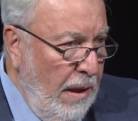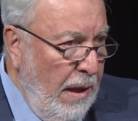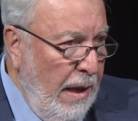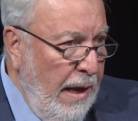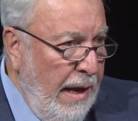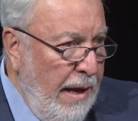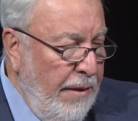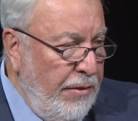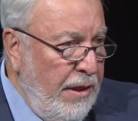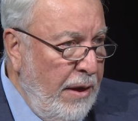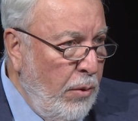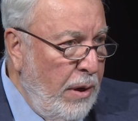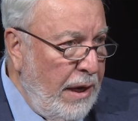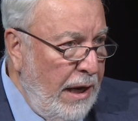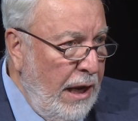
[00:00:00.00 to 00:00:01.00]
and they
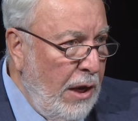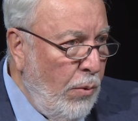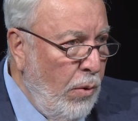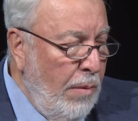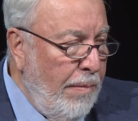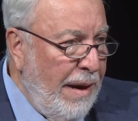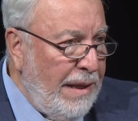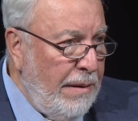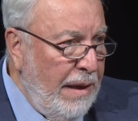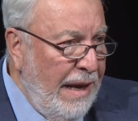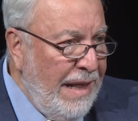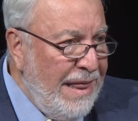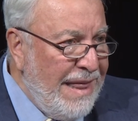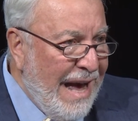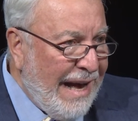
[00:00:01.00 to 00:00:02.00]
were equal
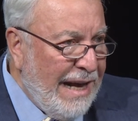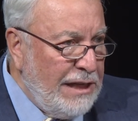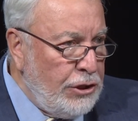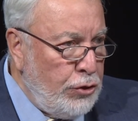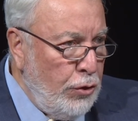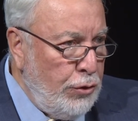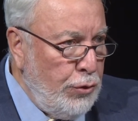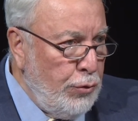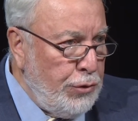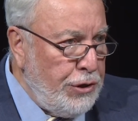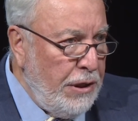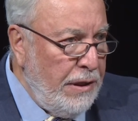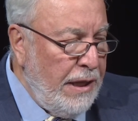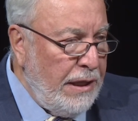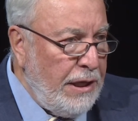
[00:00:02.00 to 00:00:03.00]
in the
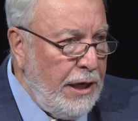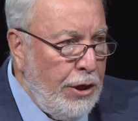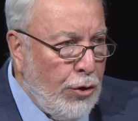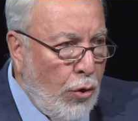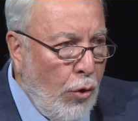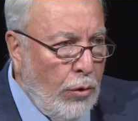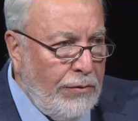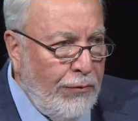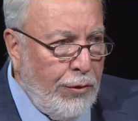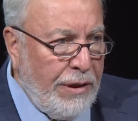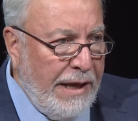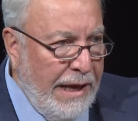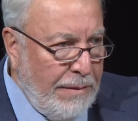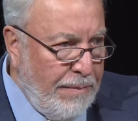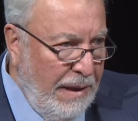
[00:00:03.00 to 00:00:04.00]
constitution that he wrote for
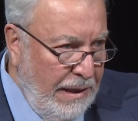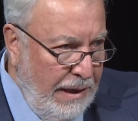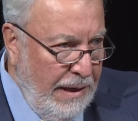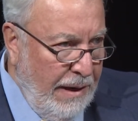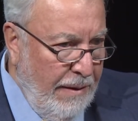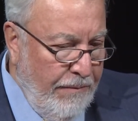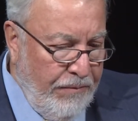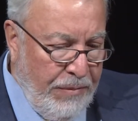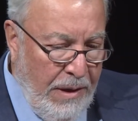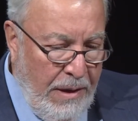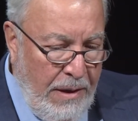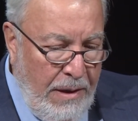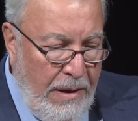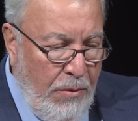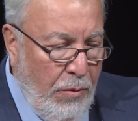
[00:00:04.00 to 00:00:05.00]
that Medina.
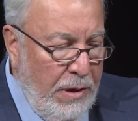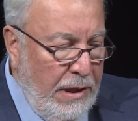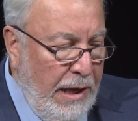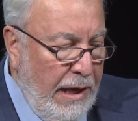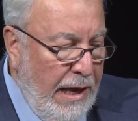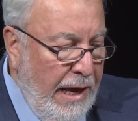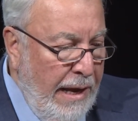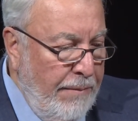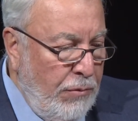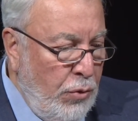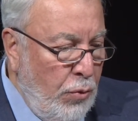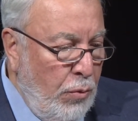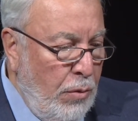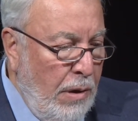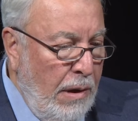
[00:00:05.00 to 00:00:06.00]
When they came
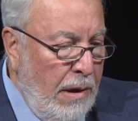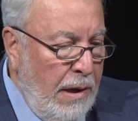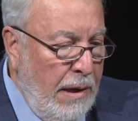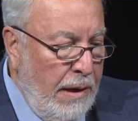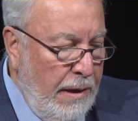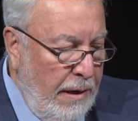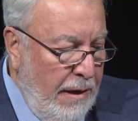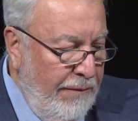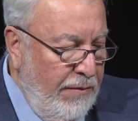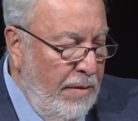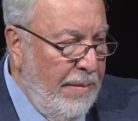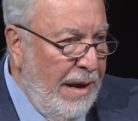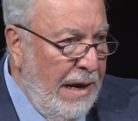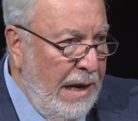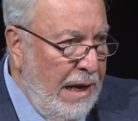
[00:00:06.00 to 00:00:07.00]
to give
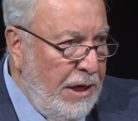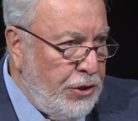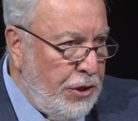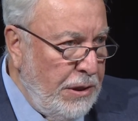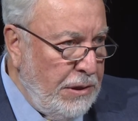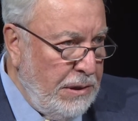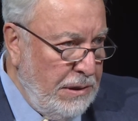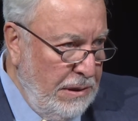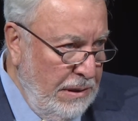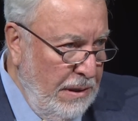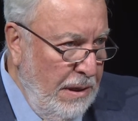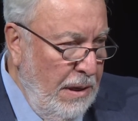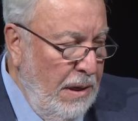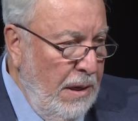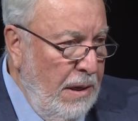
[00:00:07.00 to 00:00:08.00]
him allegiance,
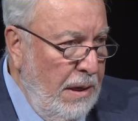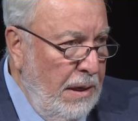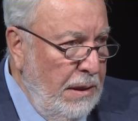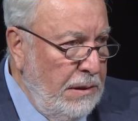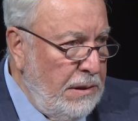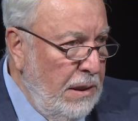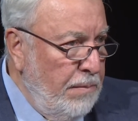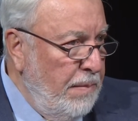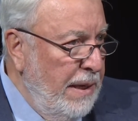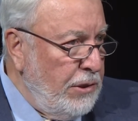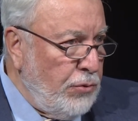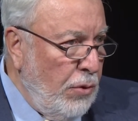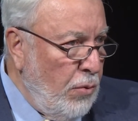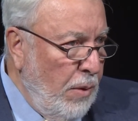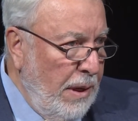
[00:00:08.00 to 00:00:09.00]
he said,
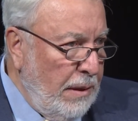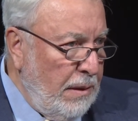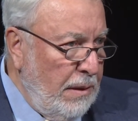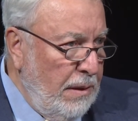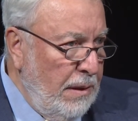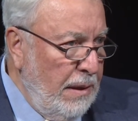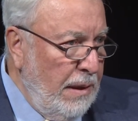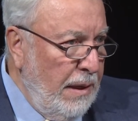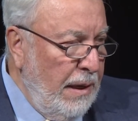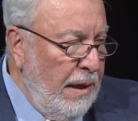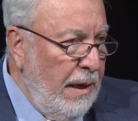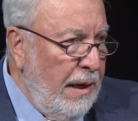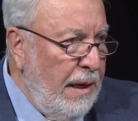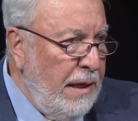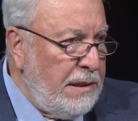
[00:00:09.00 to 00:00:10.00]
based on what?
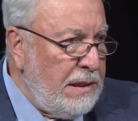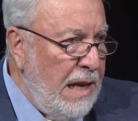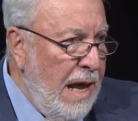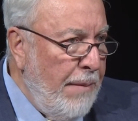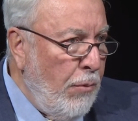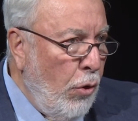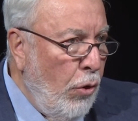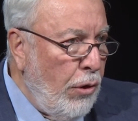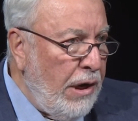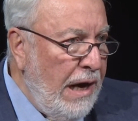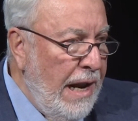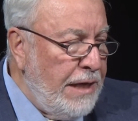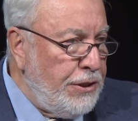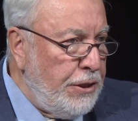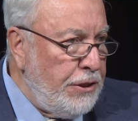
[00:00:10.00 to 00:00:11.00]
Islam, all
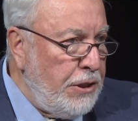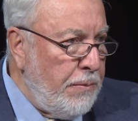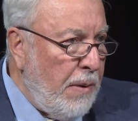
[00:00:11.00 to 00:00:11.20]
relationships